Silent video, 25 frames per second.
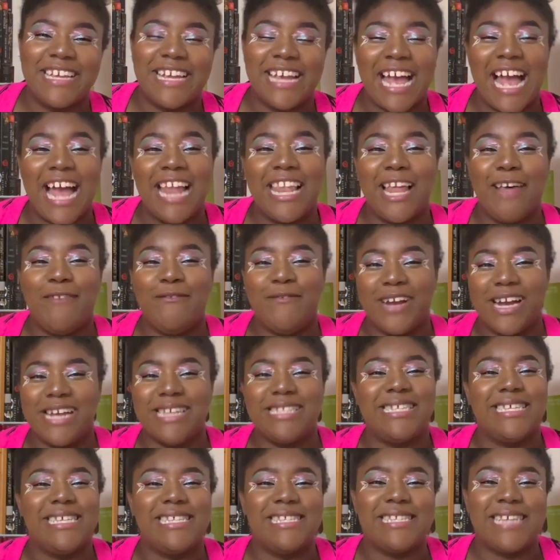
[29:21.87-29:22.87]
I love
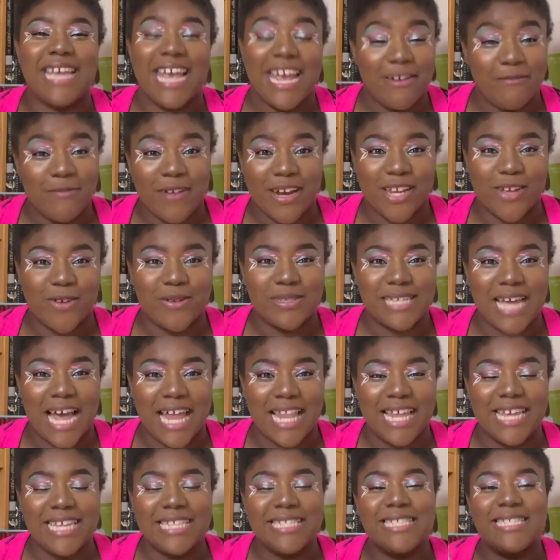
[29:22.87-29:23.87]
Francis and Radio
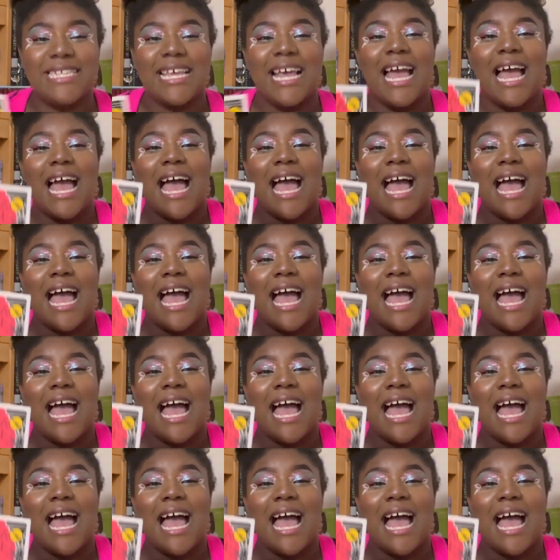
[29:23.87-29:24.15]
Silence.